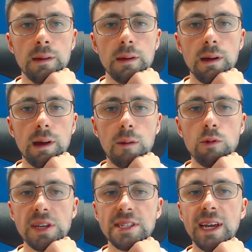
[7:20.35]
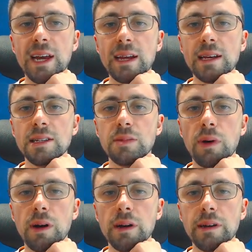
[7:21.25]
Uh, and what they're saying is
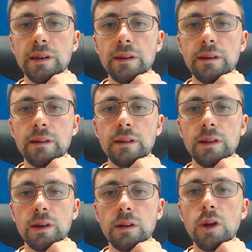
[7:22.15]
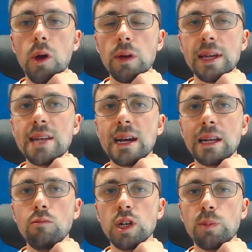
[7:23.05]
by you know knowing exactly
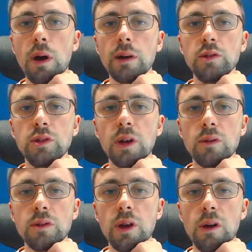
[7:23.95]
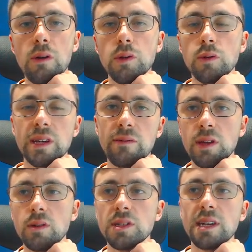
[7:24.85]
which part you don't know, you're giving
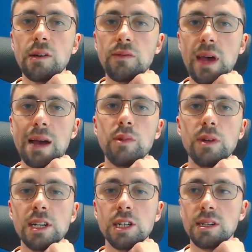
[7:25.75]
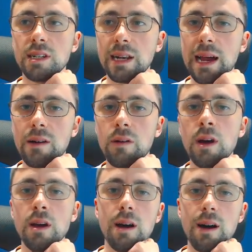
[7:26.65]
yourself the ammunition to now
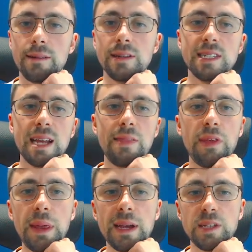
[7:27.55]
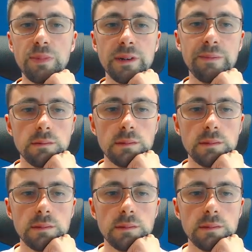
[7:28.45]
understand the next bit.